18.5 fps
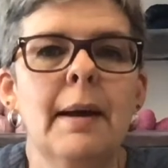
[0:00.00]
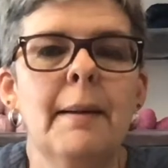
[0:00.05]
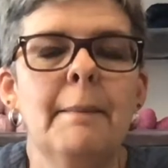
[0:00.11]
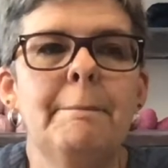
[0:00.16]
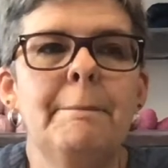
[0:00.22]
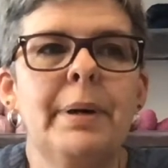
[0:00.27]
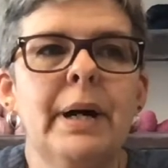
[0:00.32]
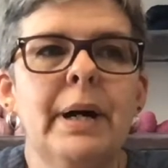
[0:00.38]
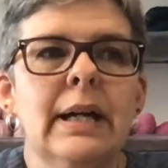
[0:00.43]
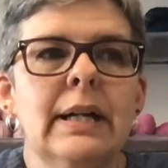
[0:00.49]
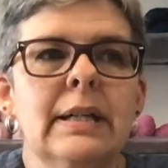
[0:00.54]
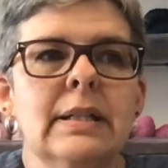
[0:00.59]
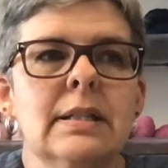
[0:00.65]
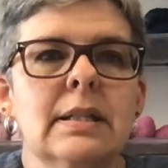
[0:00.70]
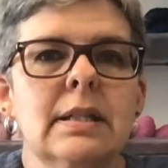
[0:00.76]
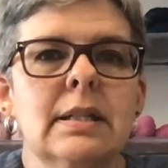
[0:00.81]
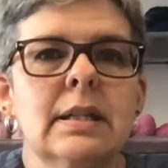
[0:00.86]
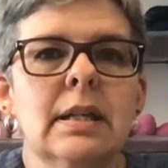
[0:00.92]

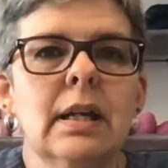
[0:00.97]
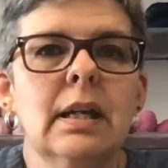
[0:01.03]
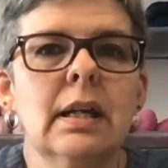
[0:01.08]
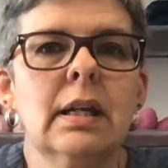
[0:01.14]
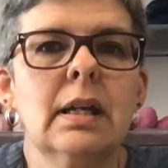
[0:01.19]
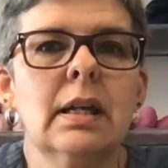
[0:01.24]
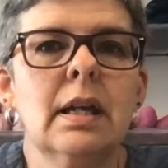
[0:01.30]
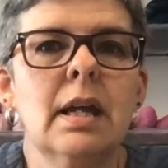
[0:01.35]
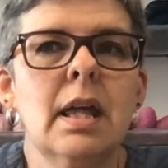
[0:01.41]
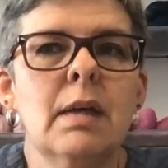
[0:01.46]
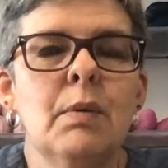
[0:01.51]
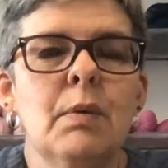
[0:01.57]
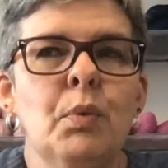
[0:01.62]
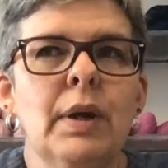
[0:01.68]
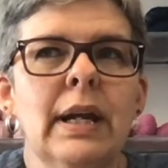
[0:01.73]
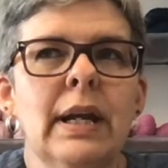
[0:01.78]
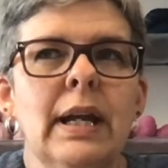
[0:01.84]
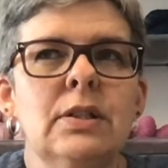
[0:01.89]
But
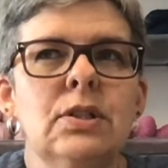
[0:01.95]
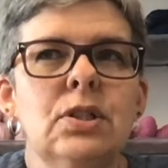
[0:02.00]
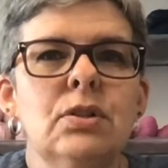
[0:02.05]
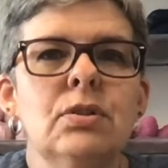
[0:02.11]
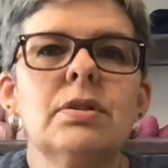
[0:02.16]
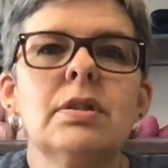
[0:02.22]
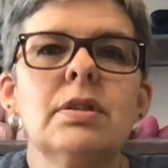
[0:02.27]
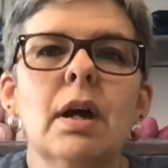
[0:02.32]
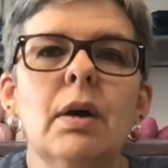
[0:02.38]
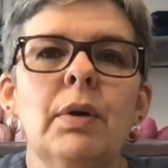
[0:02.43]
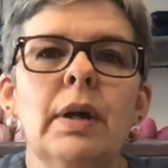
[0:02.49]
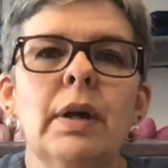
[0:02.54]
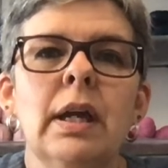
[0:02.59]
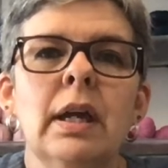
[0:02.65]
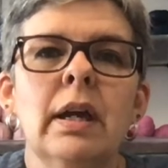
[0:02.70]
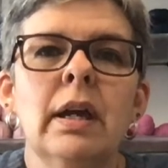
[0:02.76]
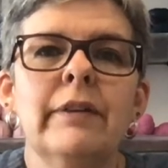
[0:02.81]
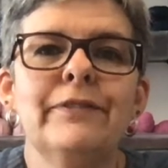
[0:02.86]
when I do
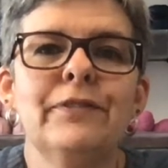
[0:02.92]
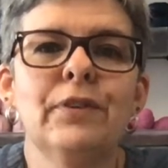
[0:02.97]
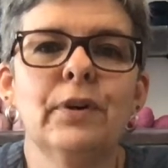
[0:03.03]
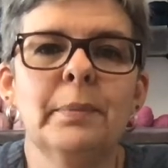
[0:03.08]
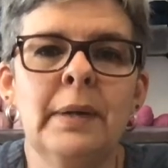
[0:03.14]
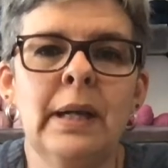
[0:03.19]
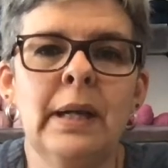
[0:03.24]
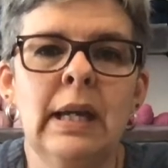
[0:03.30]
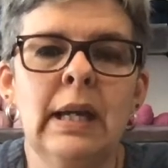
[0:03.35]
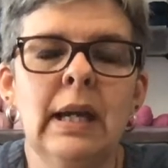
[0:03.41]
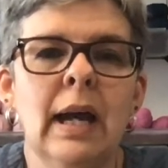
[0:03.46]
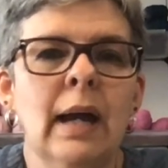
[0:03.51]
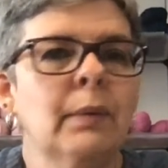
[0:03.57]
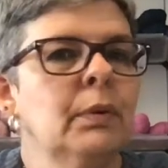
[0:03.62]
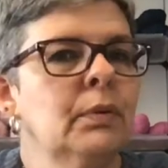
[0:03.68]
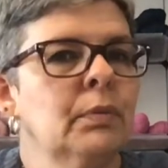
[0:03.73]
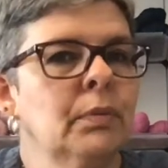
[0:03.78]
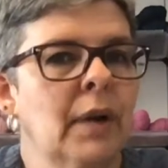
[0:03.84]
sewing, for me, I
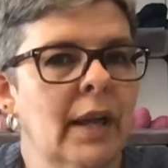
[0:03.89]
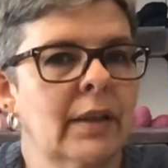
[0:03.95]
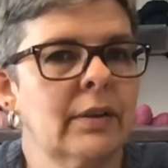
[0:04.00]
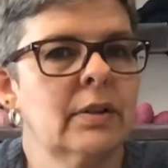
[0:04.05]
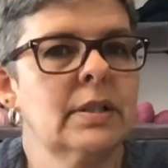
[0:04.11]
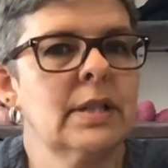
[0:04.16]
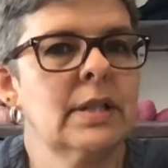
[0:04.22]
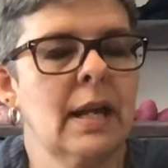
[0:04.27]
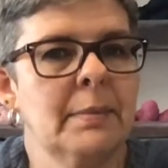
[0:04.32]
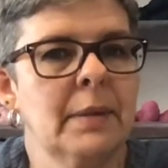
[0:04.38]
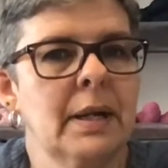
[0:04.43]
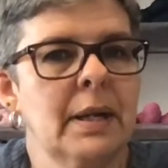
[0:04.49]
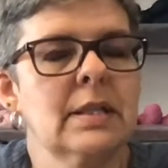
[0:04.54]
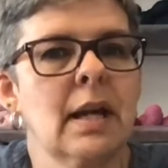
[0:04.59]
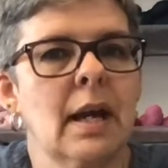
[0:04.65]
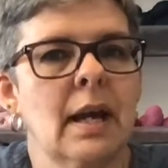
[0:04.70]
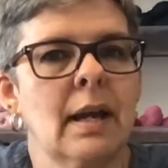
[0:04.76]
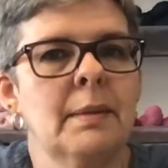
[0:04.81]
would rather take my
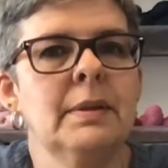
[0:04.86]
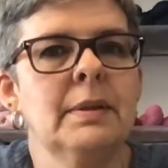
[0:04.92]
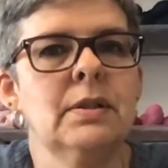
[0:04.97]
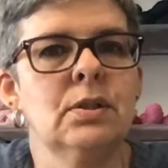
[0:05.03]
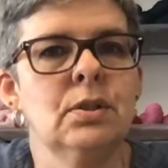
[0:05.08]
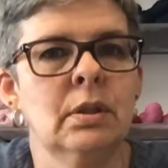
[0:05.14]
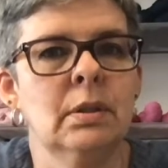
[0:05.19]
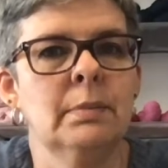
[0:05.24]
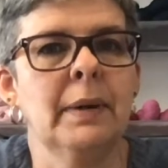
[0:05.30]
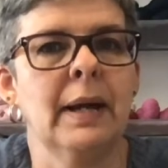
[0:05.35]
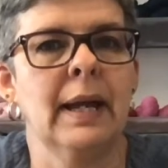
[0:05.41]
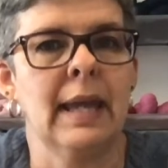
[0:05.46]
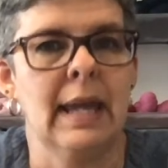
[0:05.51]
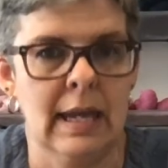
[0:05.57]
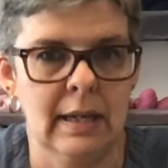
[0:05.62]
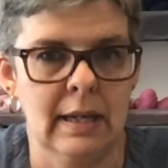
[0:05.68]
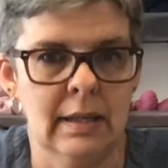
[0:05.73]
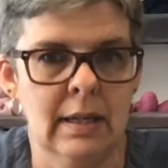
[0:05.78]
time and do it by
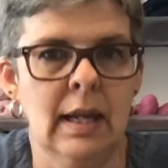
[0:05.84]
hand.